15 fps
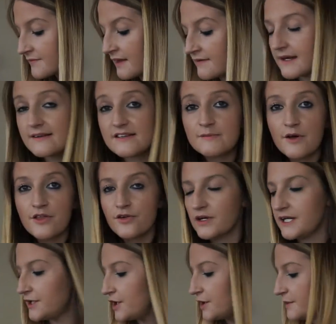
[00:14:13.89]
These are my
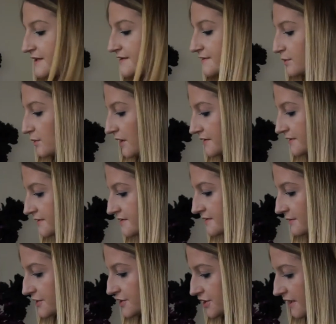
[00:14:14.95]
three newest ones,
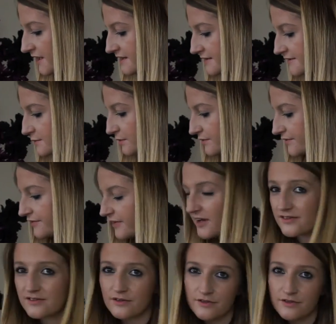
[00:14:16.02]
so I'll show you this one first,